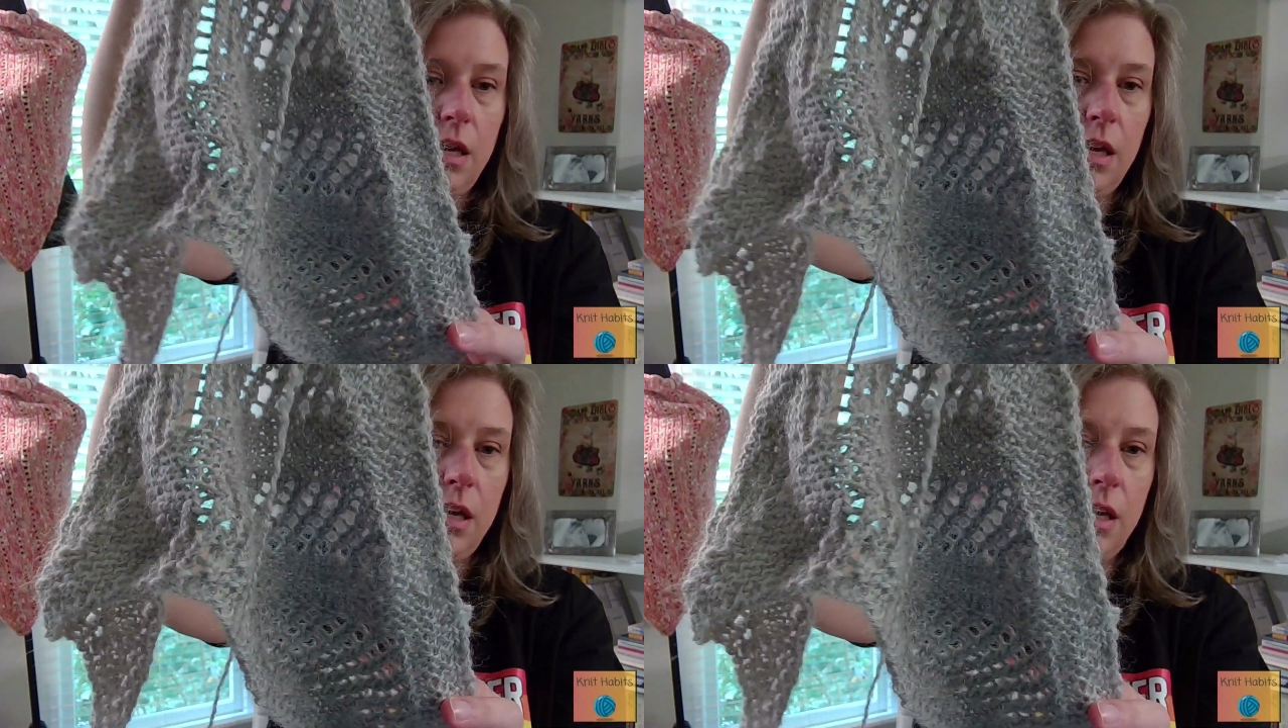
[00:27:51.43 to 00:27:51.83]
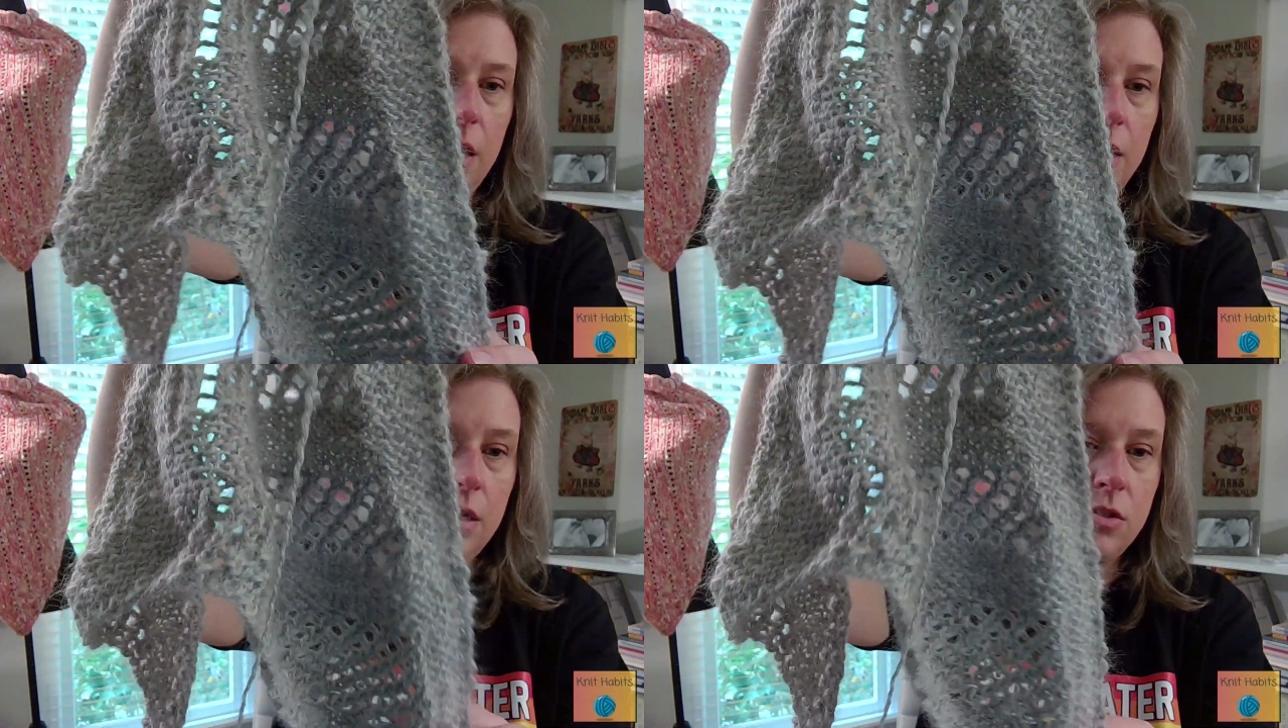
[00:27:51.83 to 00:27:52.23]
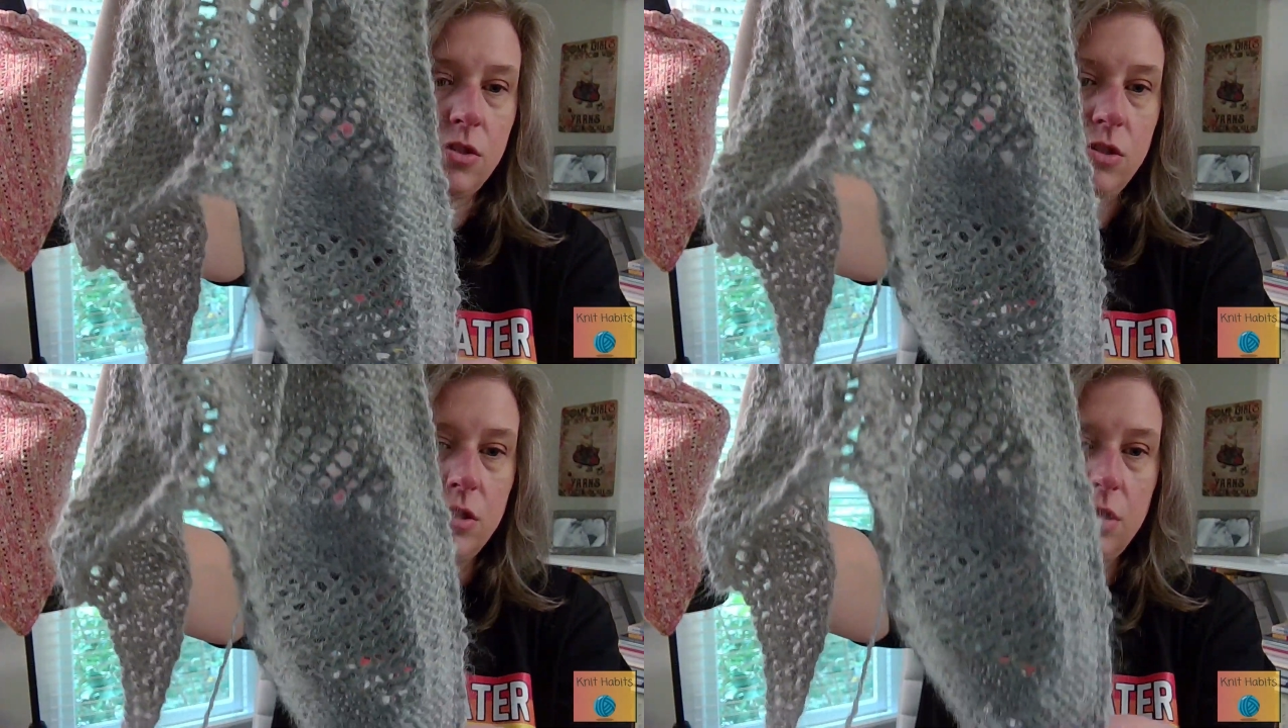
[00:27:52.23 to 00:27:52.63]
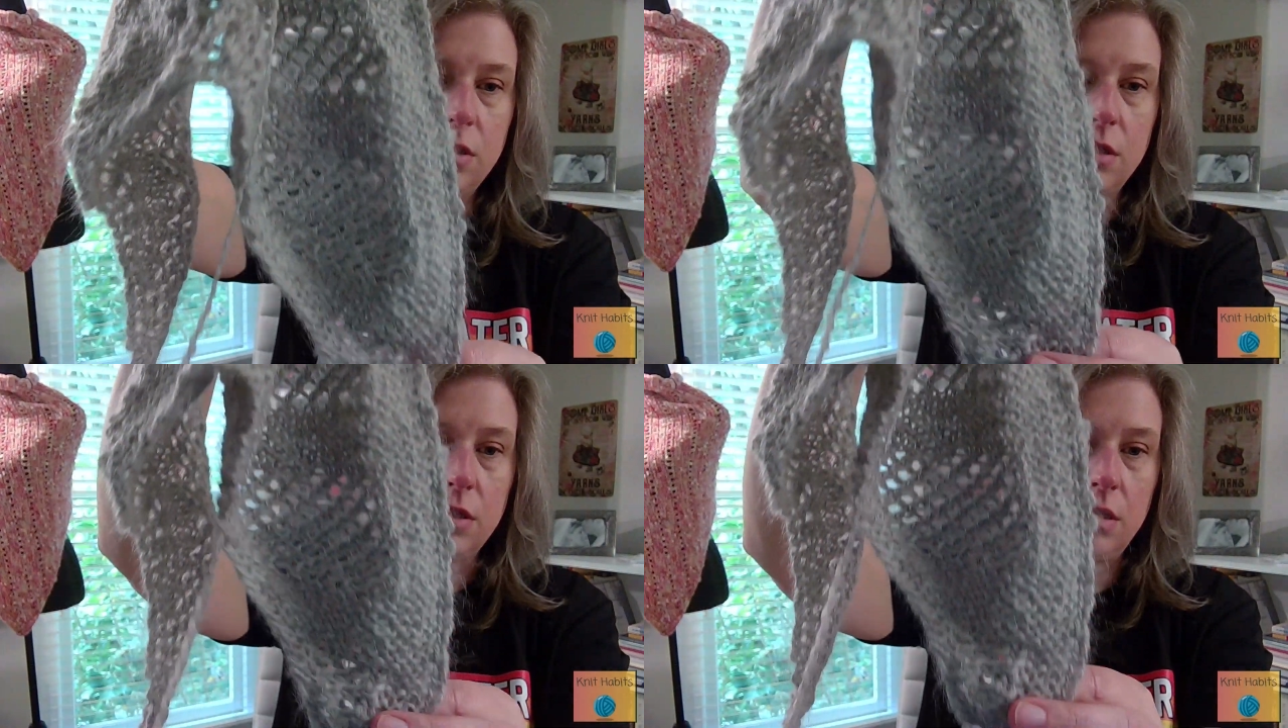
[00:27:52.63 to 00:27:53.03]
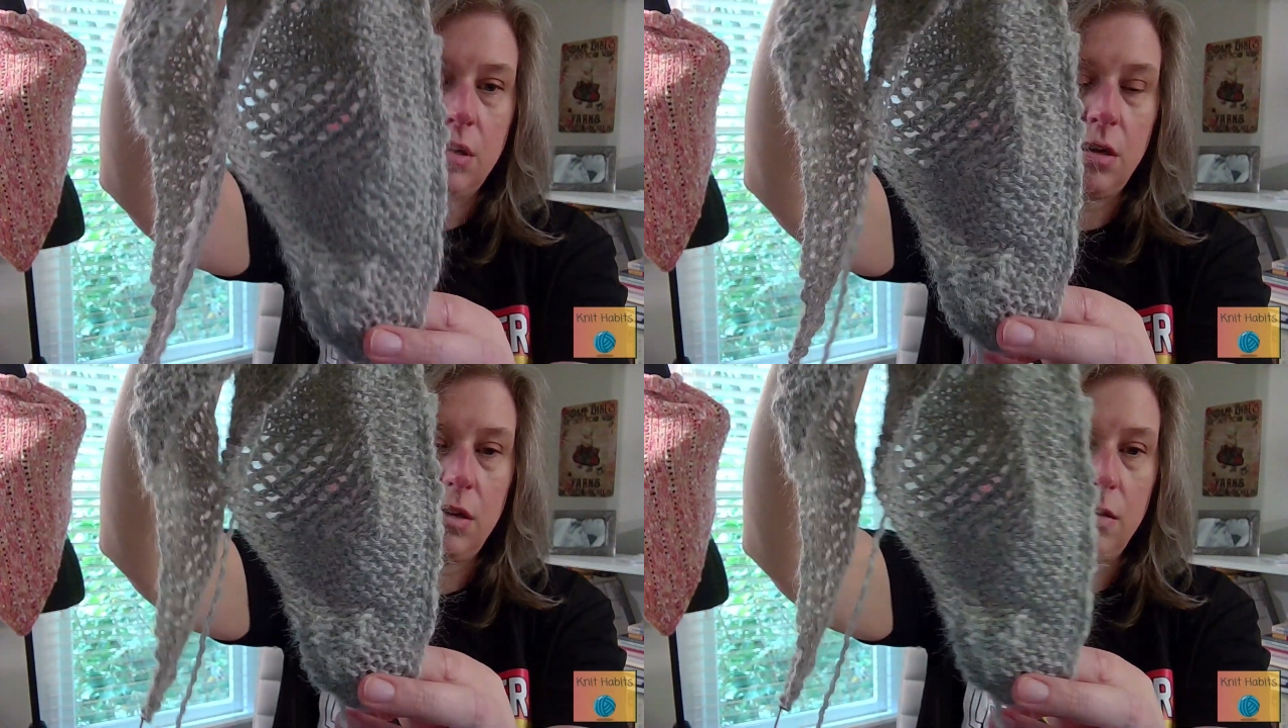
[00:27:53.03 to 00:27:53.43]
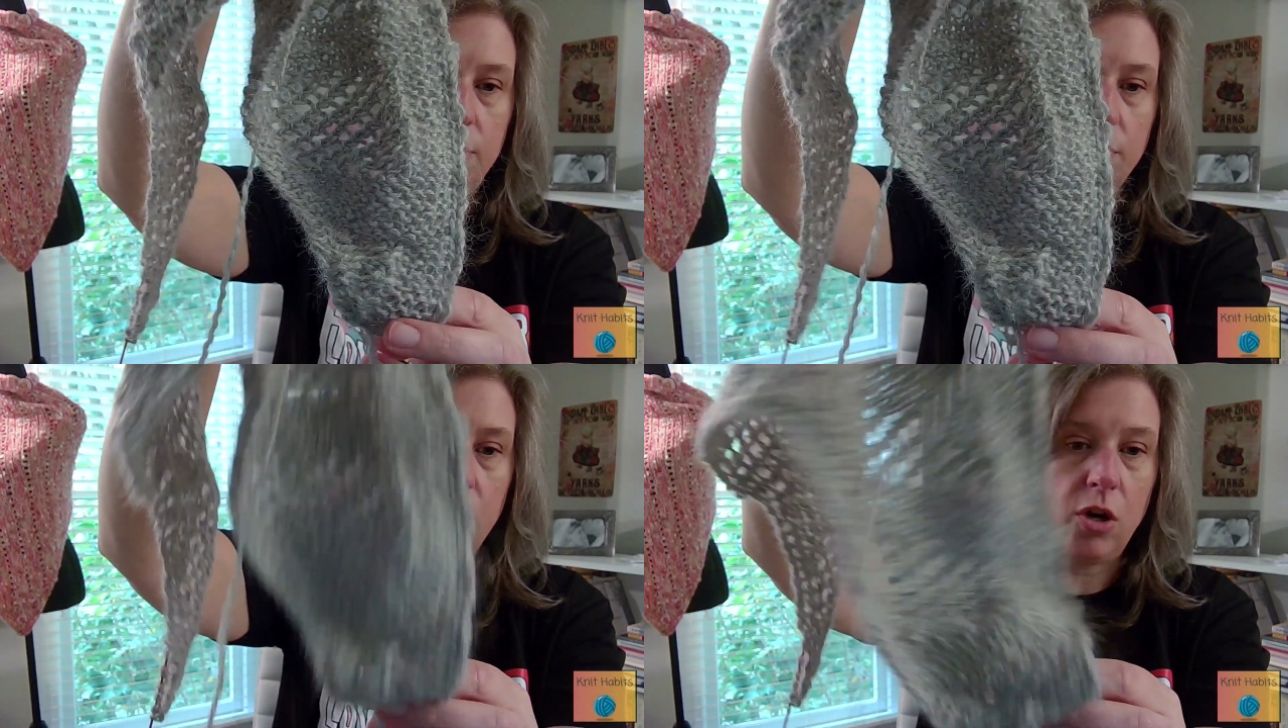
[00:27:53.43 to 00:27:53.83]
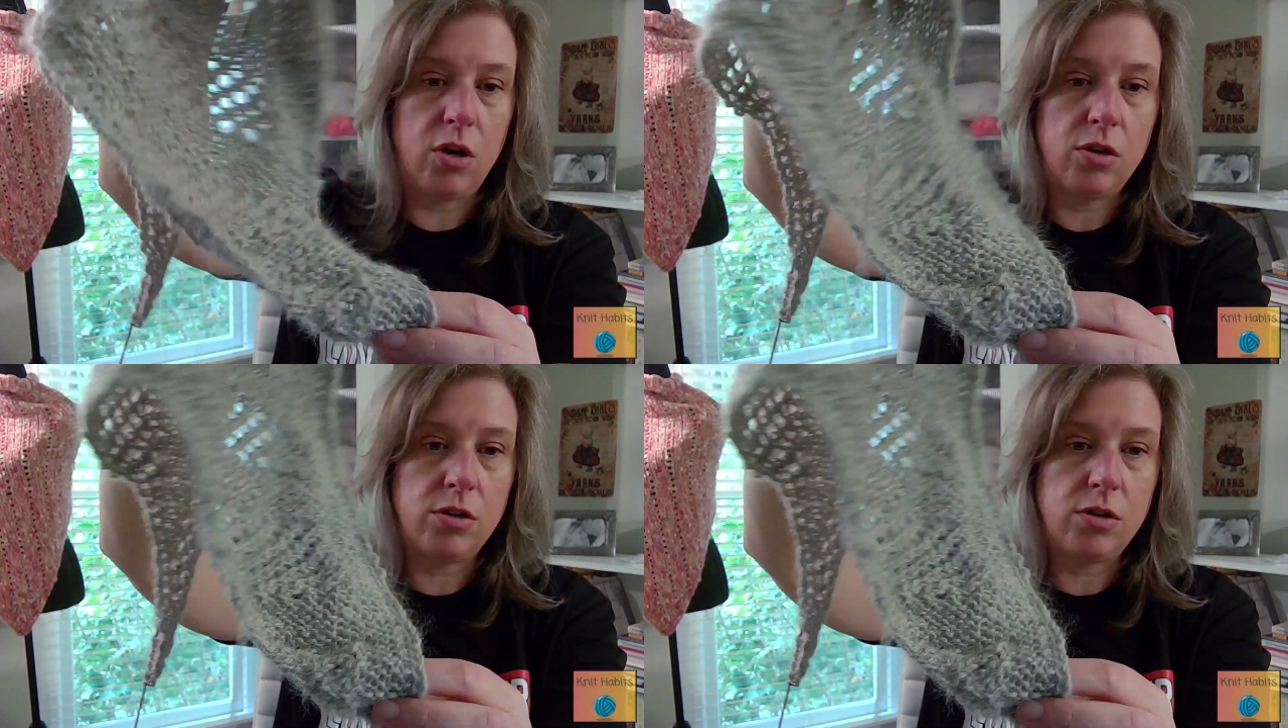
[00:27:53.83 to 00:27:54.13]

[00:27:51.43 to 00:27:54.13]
And it's just garter